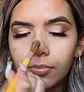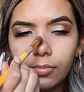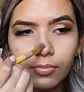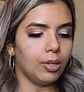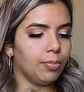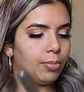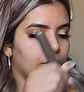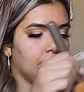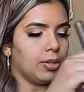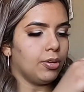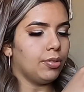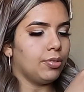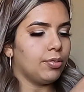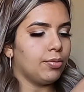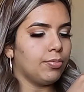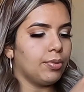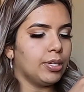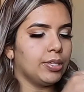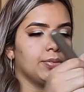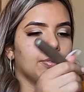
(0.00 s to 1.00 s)
Then I'm going to use
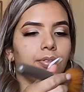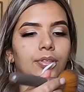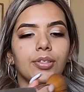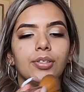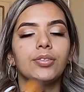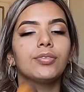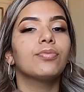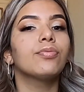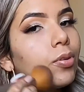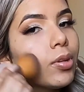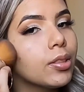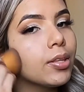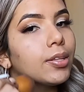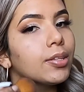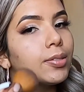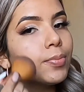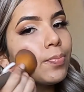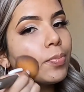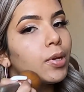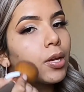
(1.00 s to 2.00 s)
the rest with this
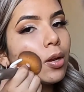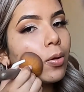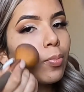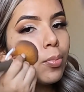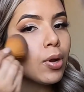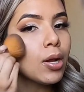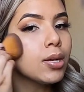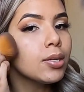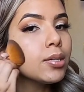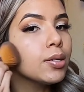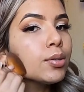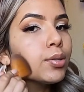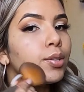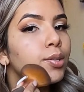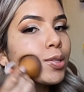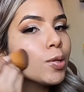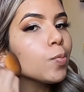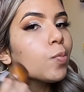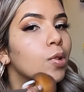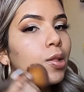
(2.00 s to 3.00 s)
bigger brush and
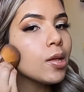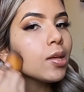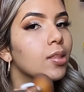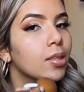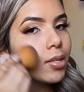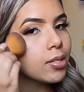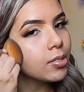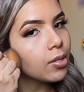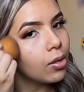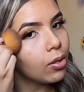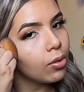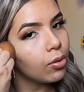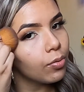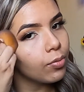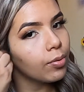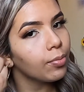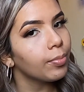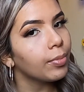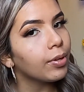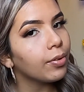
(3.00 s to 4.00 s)
just apply this all
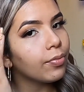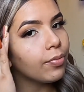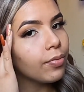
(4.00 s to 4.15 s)
over my